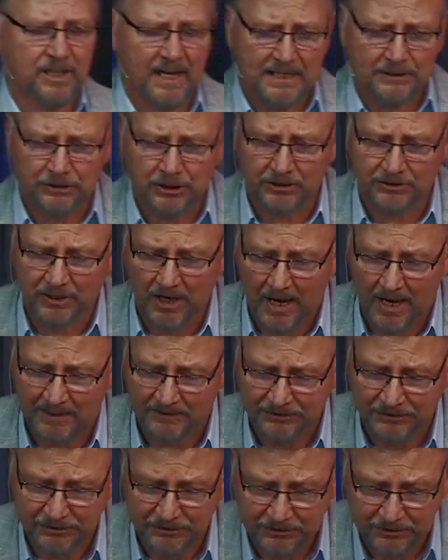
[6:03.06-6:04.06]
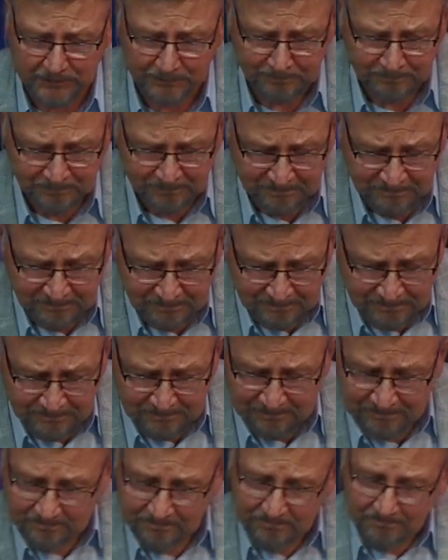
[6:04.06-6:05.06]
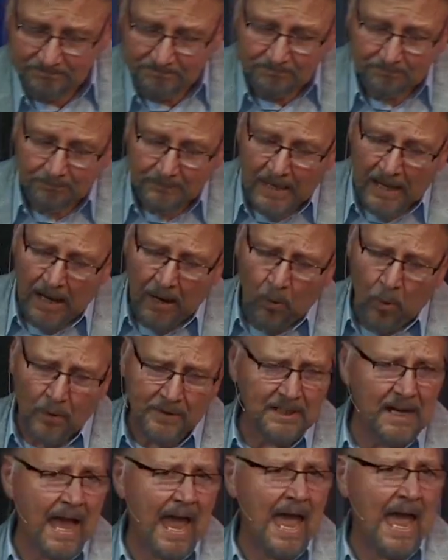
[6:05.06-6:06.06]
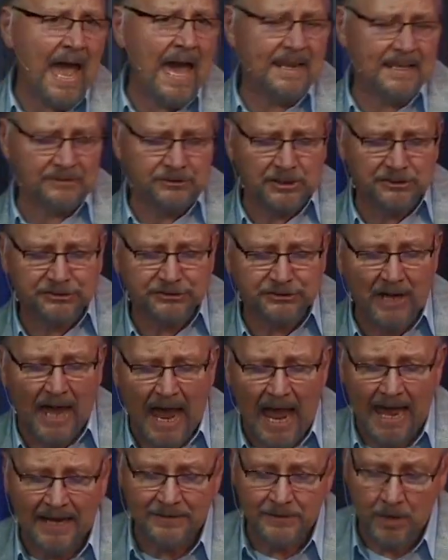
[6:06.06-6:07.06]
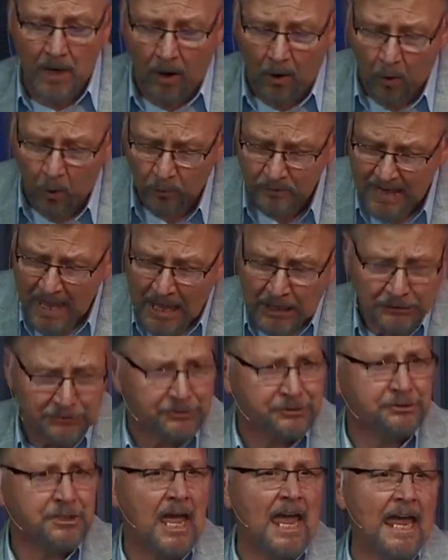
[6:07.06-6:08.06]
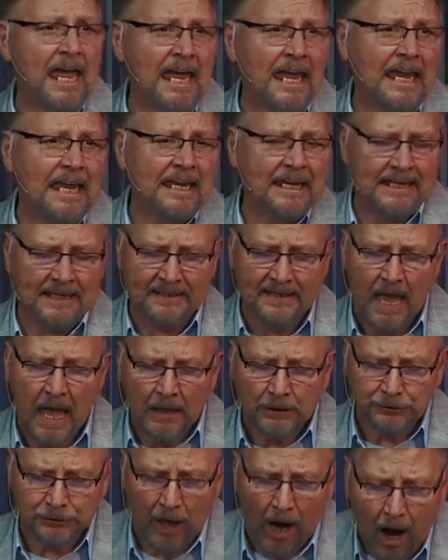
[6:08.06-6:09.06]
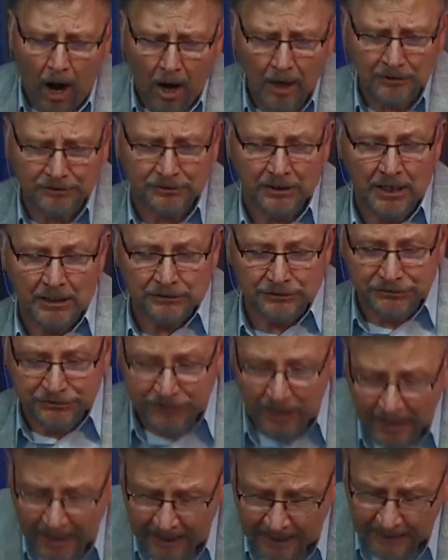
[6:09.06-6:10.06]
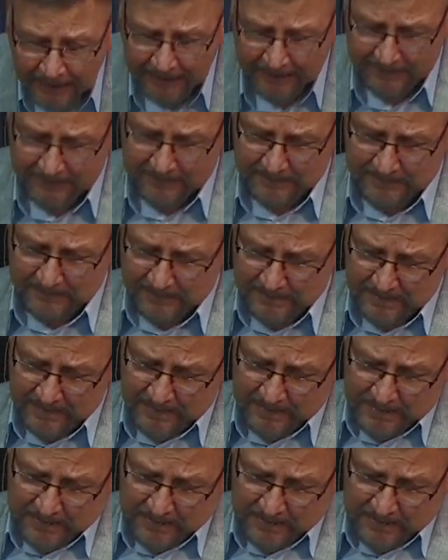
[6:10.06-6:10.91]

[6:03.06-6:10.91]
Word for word: teaches us, I want to add as a side note sing, church, sing.